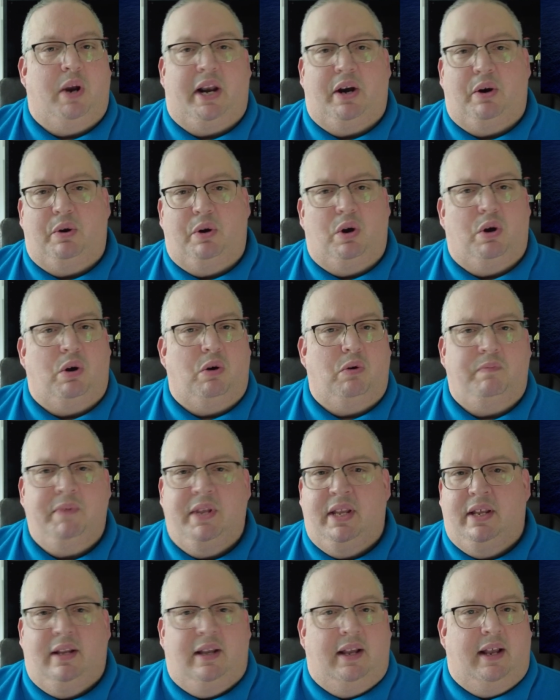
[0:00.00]
I don't know,
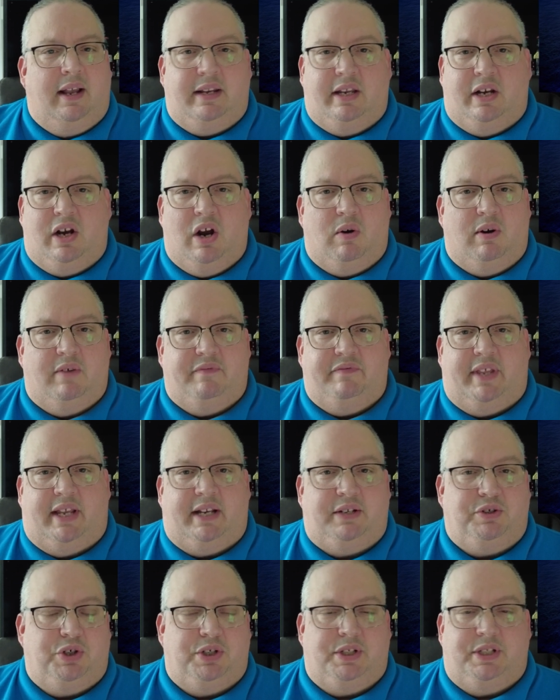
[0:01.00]
if
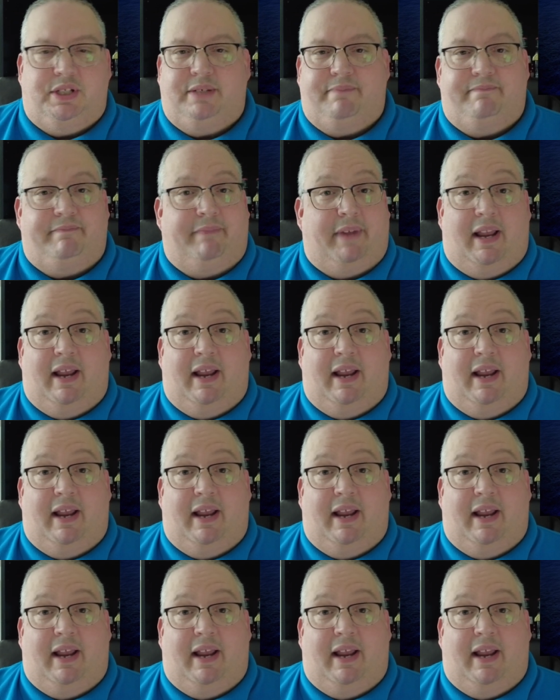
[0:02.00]
they just